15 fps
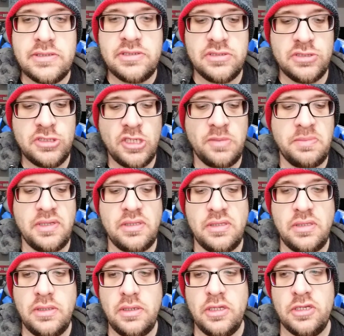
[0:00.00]

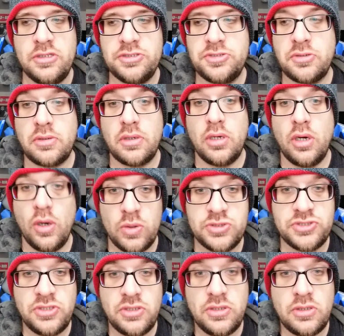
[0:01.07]
Gentlemen, it is your
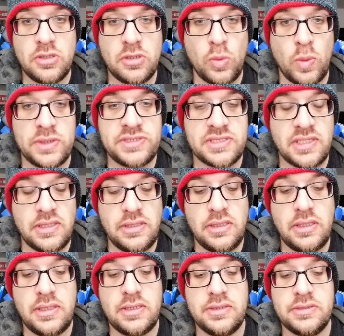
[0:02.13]
host here. Once again,
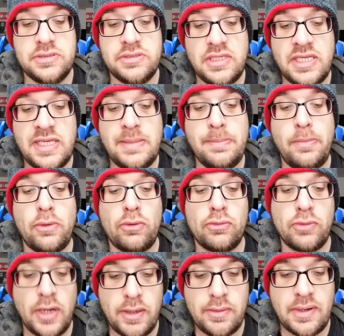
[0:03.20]
it is Team
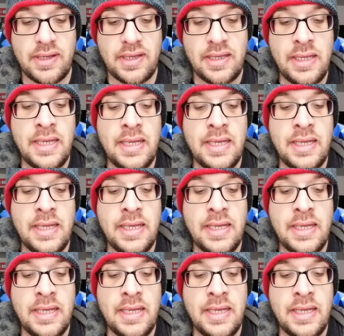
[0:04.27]
Rai Rai.